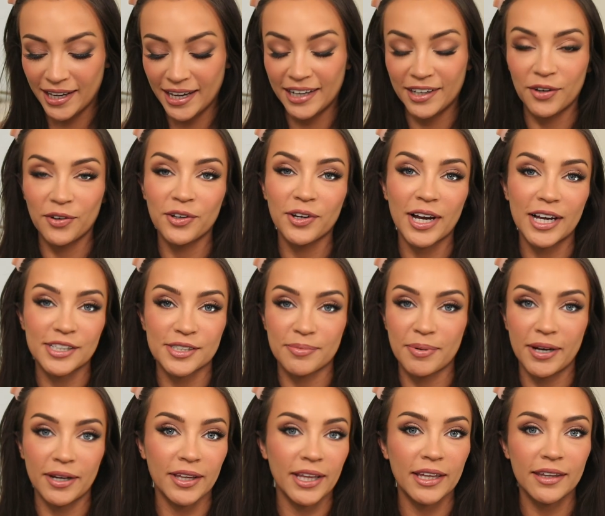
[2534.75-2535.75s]
I know you guys are
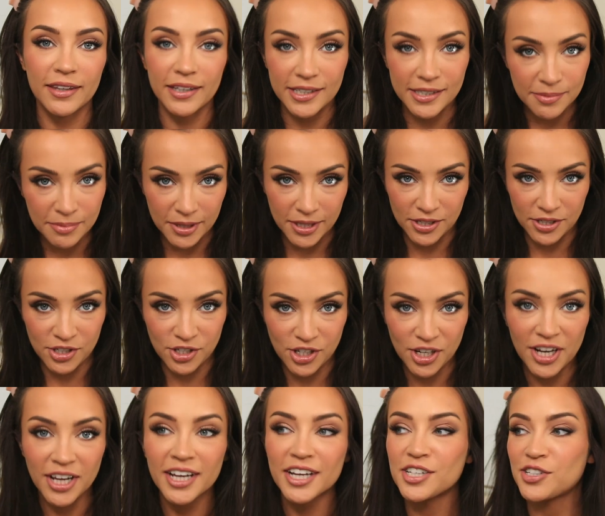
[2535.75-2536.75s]
probably like, this bitch,
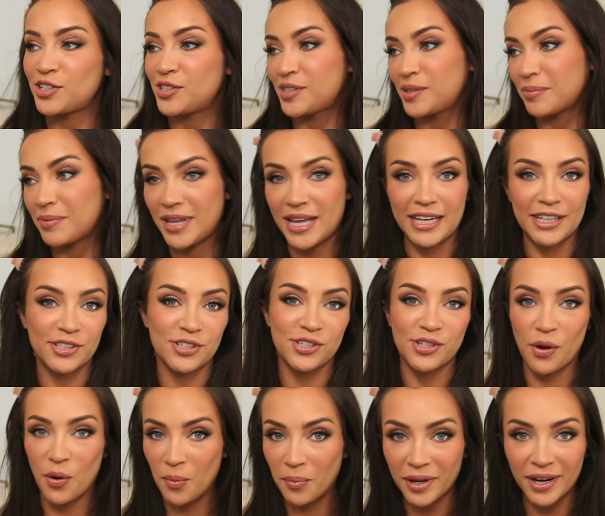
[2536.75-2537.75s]
she's applying
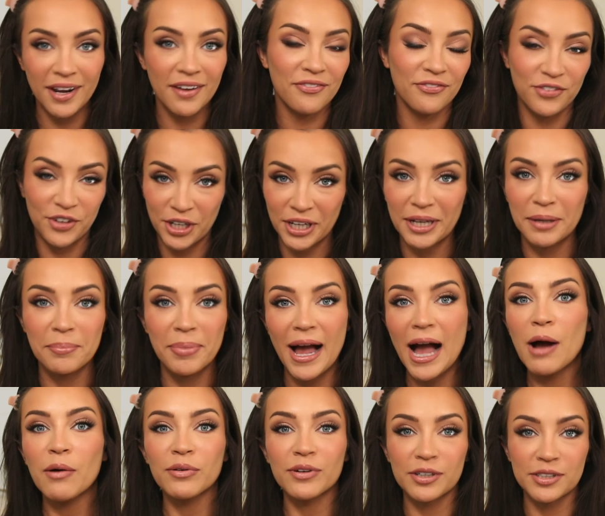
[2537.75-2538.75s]
so many freaking
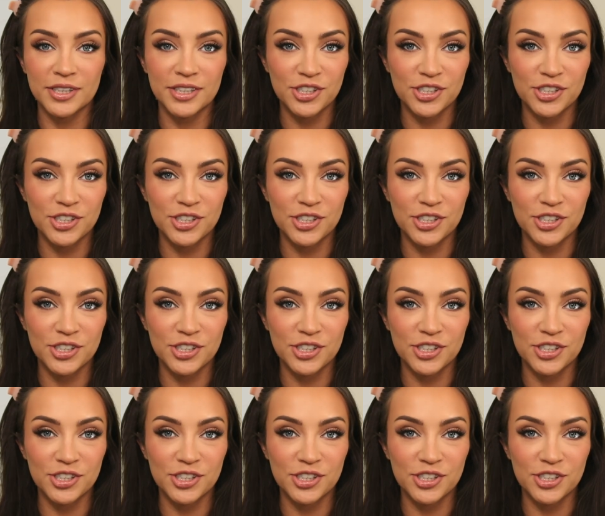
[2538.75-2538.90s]
powders.